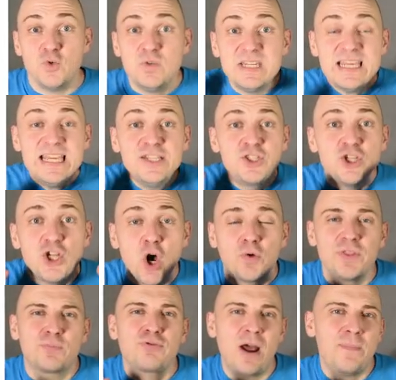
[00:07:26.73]
you need to know
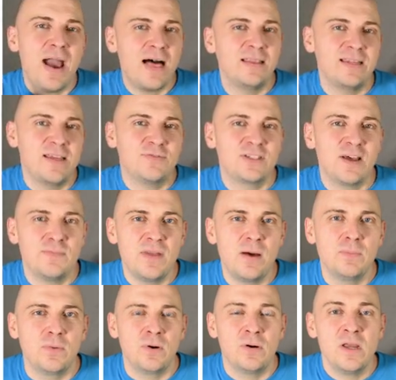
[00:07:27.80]
the primality of some
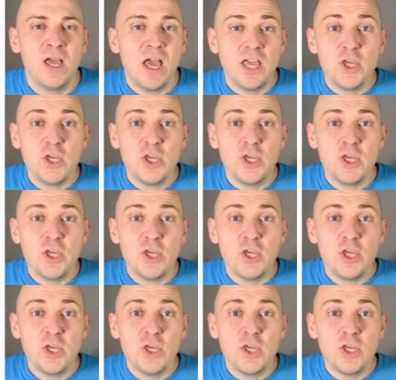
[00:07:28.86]
number,